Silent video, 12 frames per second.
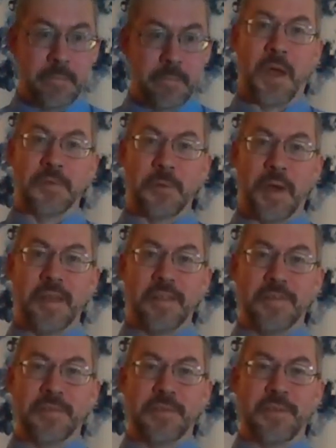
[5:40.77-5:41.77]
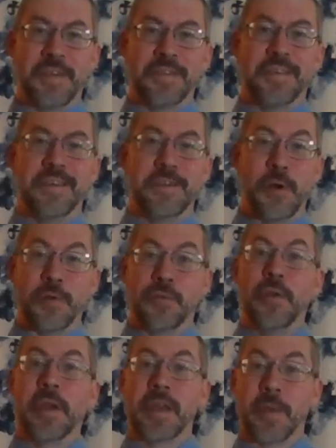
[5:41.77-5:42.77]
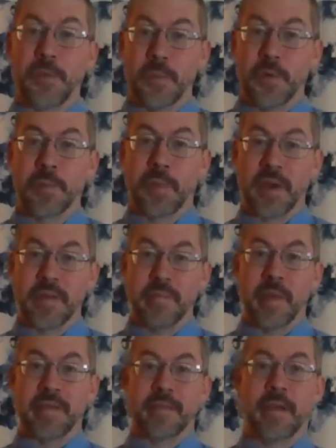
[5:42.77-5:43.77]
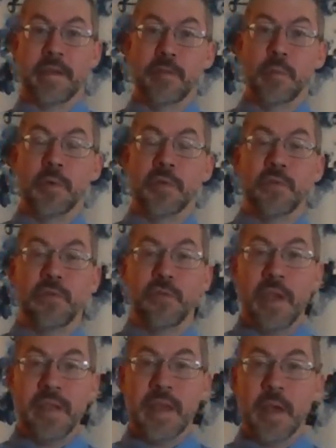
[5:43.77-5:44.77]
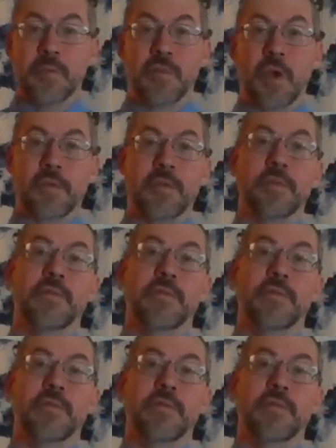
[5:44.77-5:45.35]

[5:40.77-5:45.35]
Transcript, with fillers: I also highly suggest that y'all check out the book Body by Science, but check out Dr.